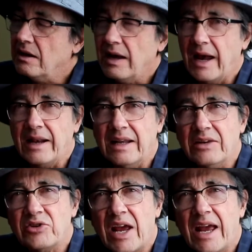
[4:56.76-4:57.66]
And
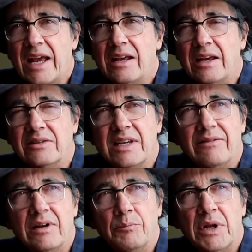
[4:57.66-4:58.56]
each egg is
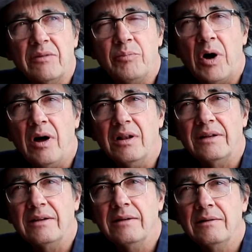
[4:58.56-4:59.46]
given a bit of
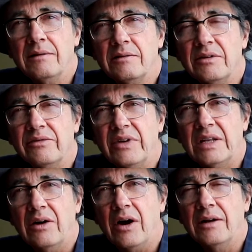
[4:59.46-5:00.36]
pollen to
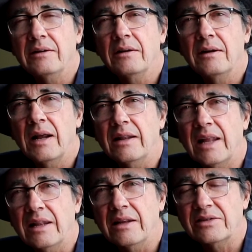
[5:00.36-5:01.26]
feed on, and
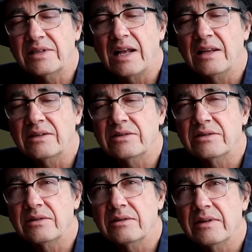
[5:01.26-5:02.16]
then the cell
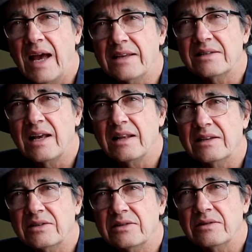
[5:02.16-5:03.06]
is, that cell
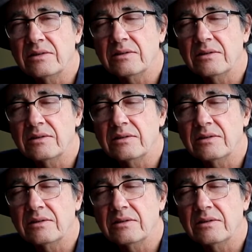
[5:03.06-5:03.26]
is